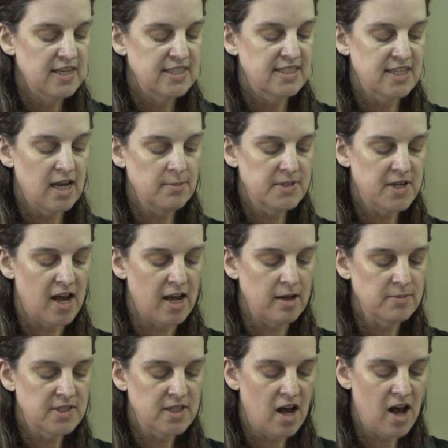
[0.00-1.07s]

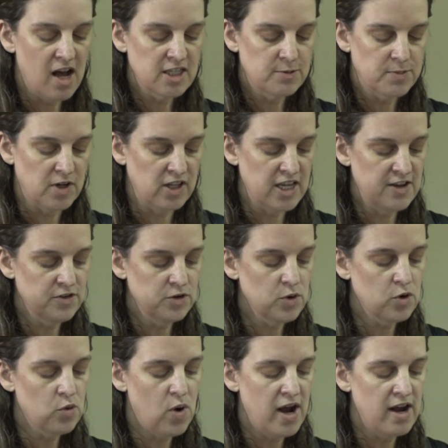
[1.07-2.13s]
Sometimes, the hospital even
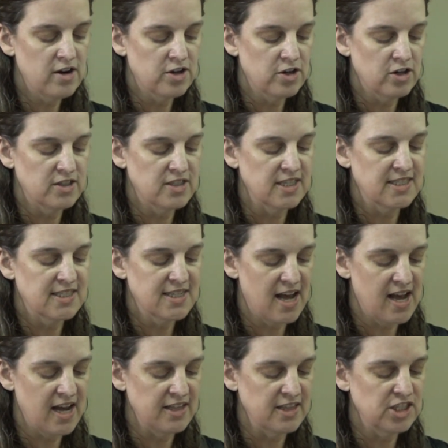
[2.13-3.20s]
required her to
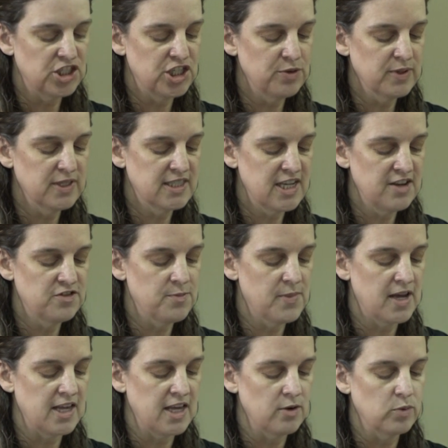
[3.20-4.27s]
sign that she received
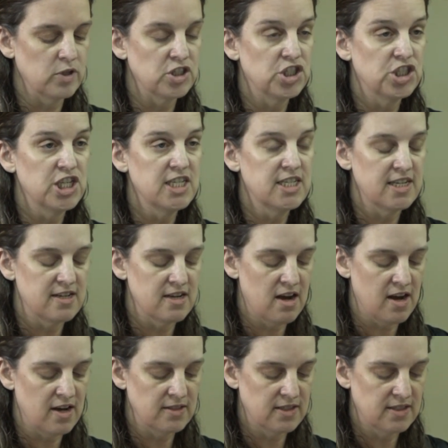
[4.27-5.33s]
money when she did
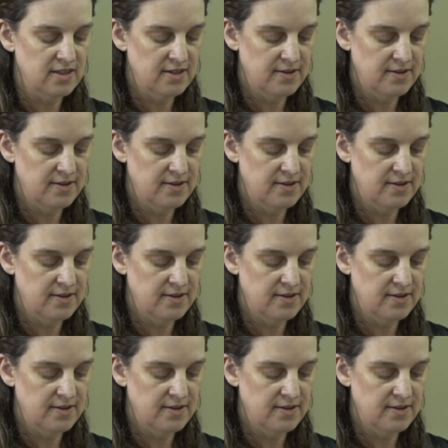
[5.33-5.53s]
not.